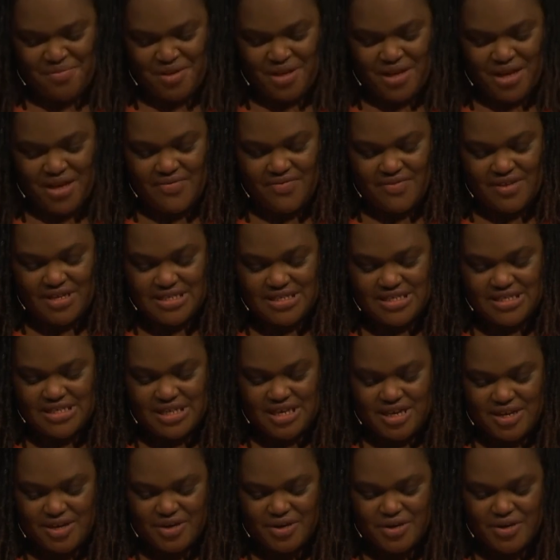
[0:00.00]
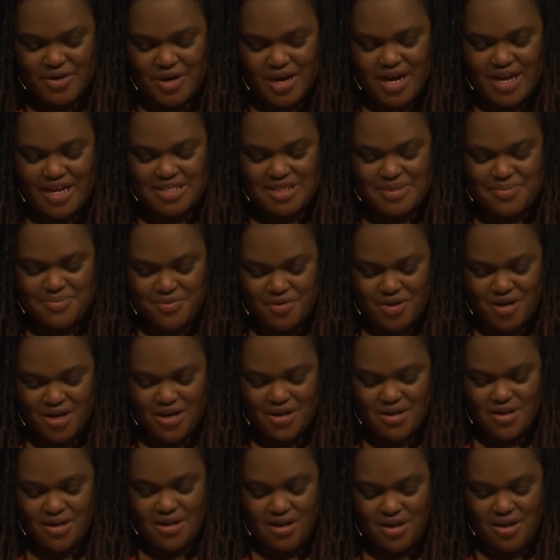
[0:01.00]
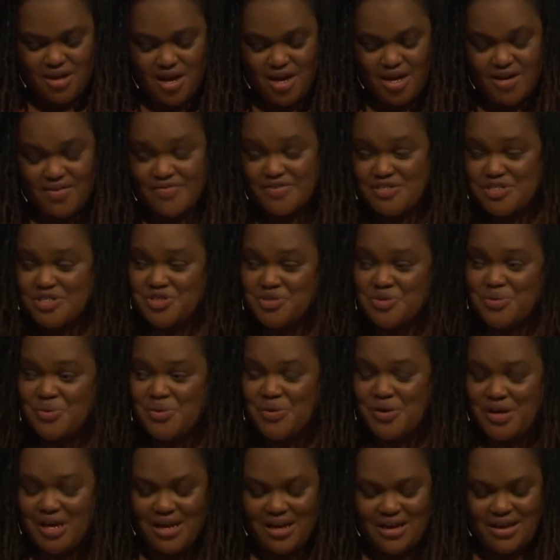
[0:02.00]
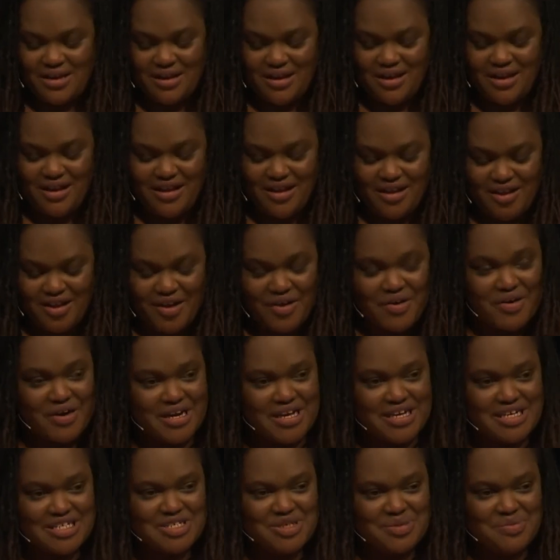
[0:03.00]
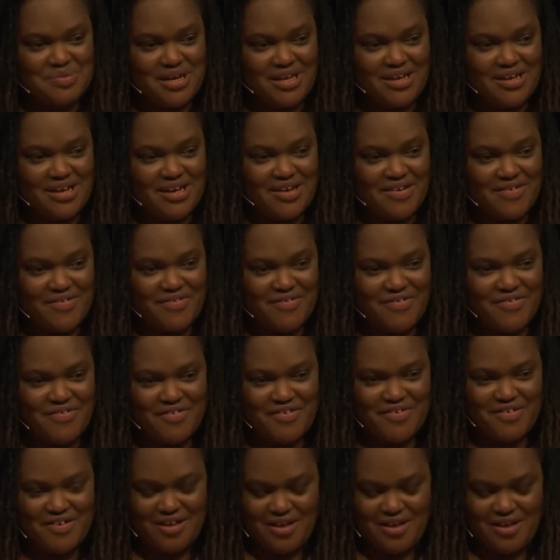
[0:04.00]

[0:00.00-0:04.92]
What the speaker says: And this year has brought a lot of joy and clarity to my life.